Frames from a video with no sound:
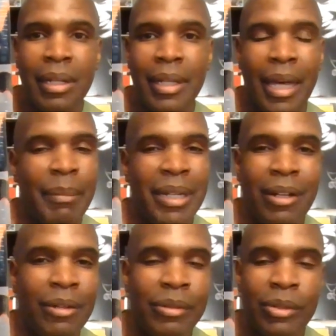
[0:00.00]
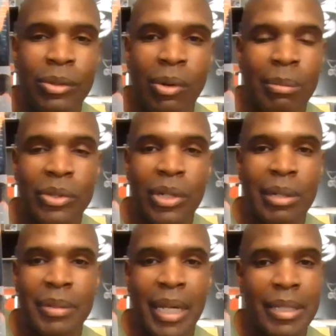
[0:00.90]
yeah, I mean, under normal
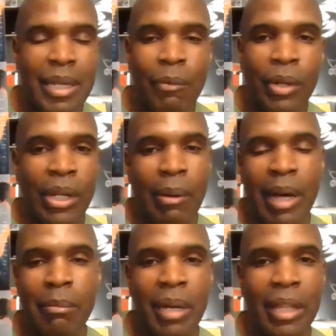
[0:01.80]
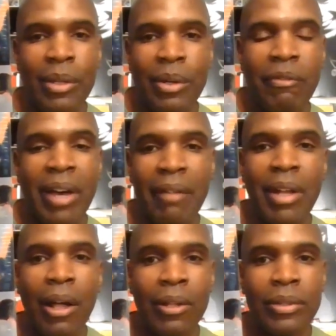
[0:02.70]
circumstances, I wouldn't go out and pay
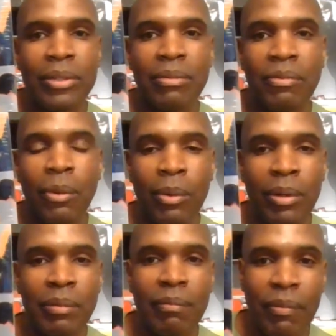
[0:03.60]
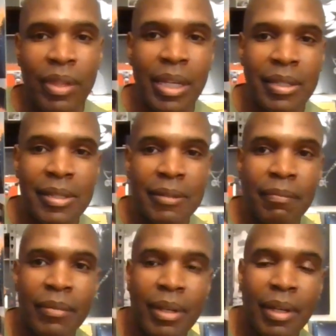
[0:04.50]
$35 for this.
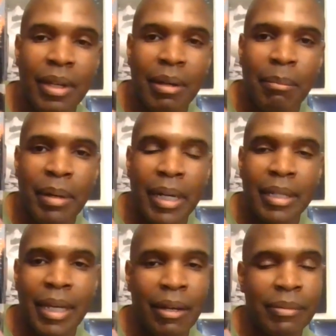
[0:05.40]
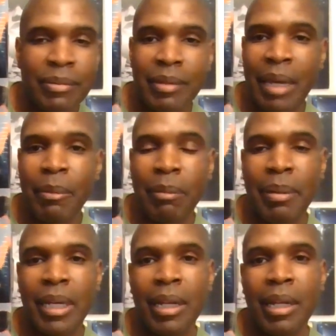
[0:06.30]
But yeah, I was able to
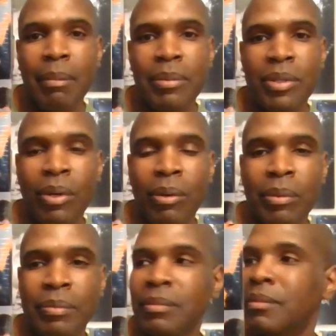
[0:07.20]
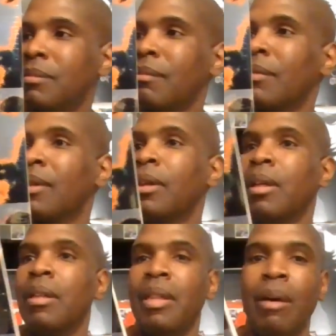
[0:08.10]
pick it up, so
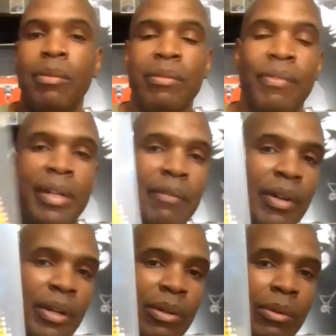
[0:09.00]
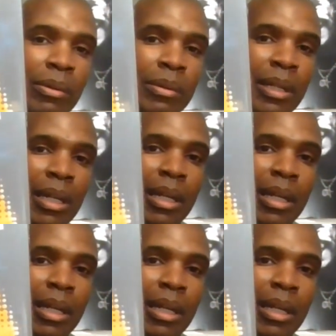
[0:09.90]
that was very, very cool.